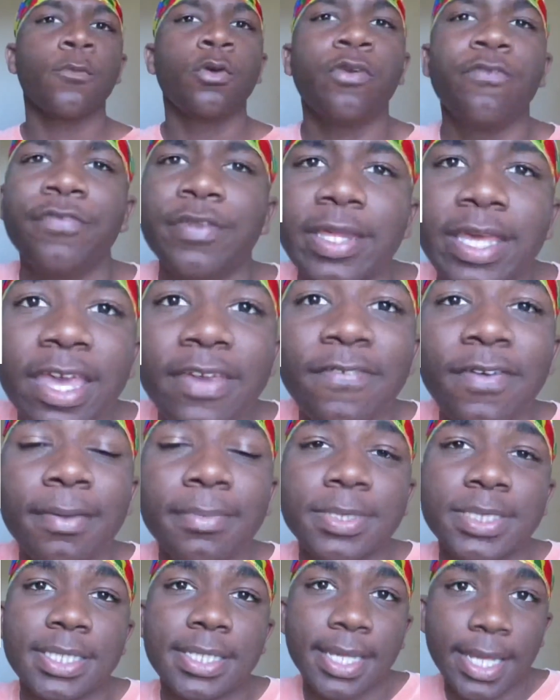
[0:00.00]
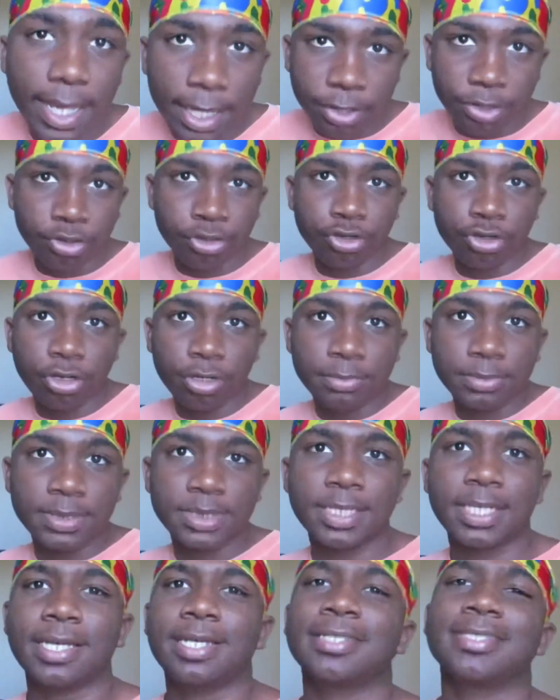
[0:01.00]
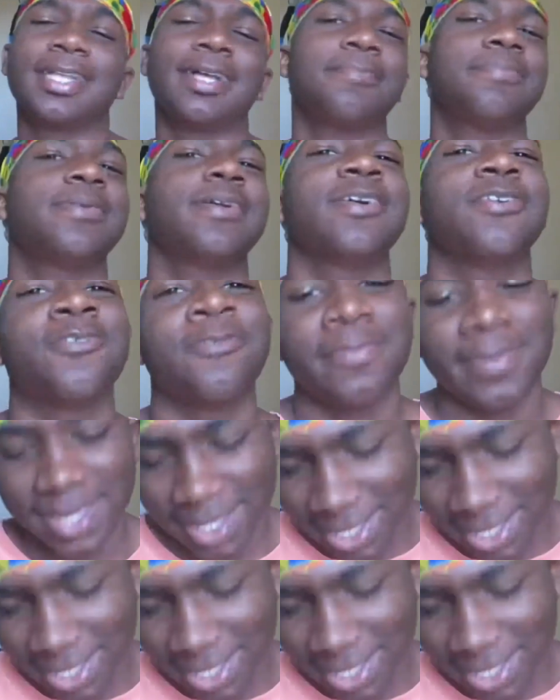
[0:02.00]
We finna get famous together, you know what I'm saying? Stop playing with me.